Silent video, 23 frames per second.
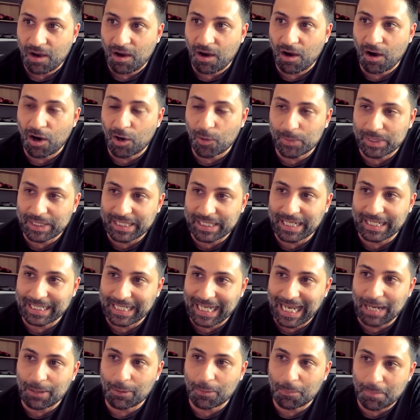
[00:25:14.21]
are we
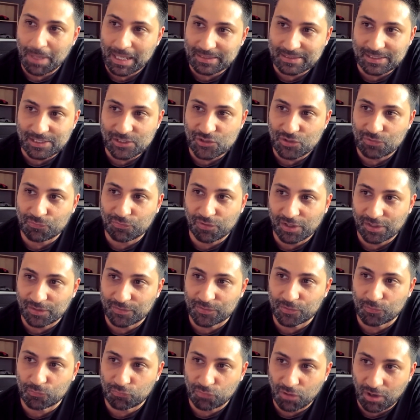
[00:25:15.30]
getting our message in front of
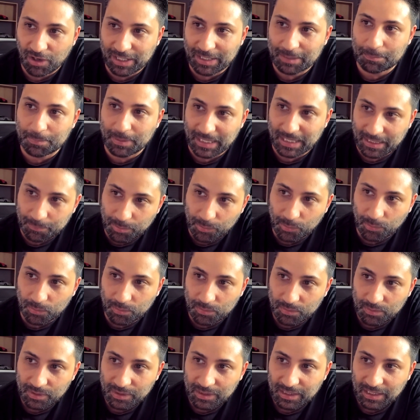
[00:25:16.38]
the right people?
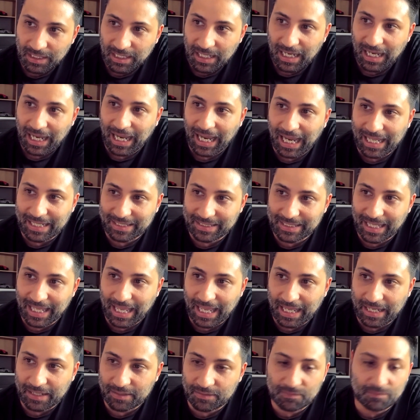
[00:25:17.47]
And
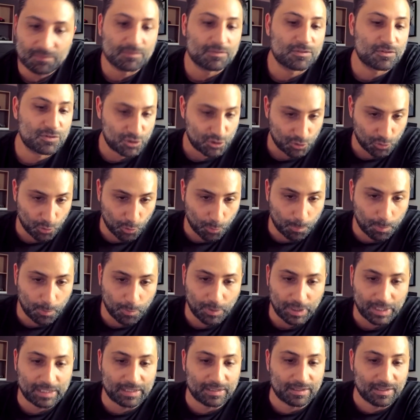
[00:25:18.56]
then to your
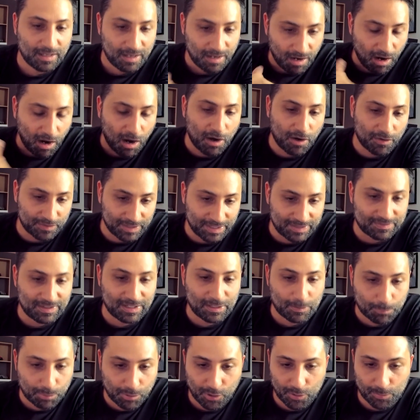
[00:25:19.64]
point, are they then
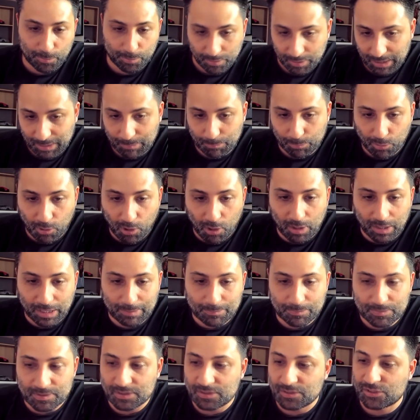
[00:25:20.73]
appropriately
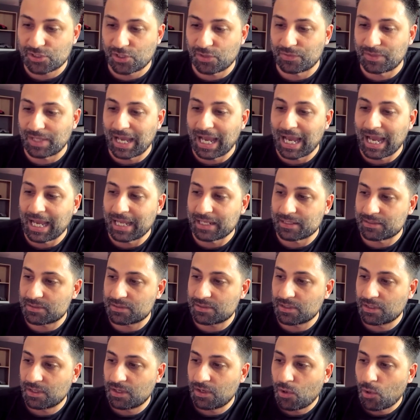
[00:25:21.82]
primed so that
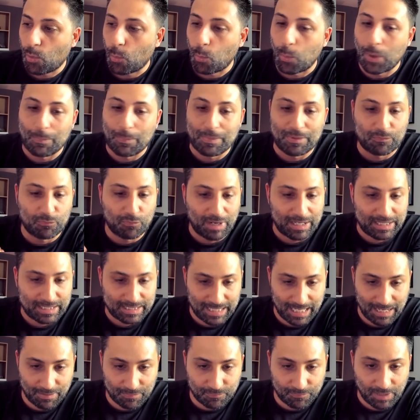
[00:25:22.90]
when we're ready to
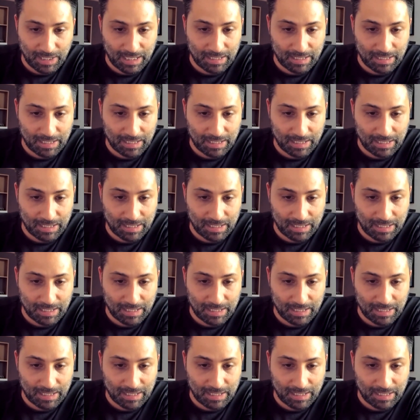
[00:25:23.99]
have